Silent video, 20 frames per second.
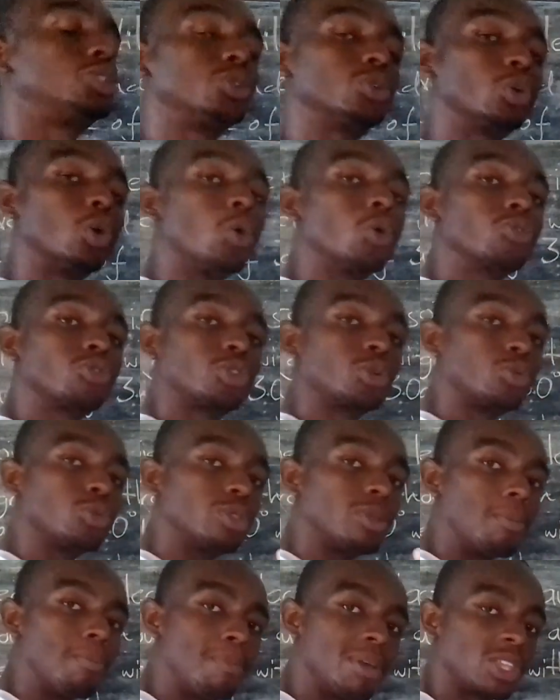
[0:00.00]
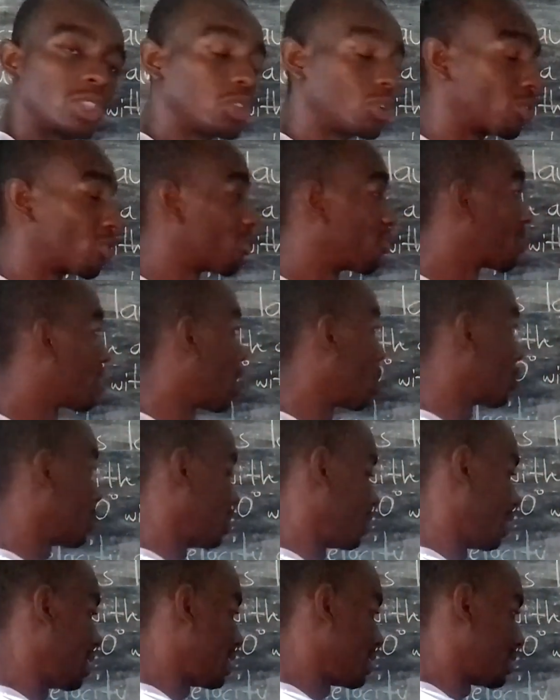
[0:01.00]
to go through the method of
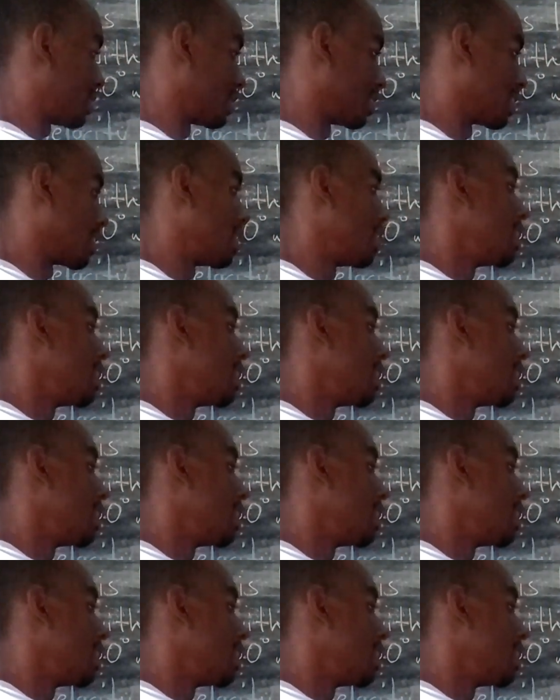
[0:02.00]
calculating.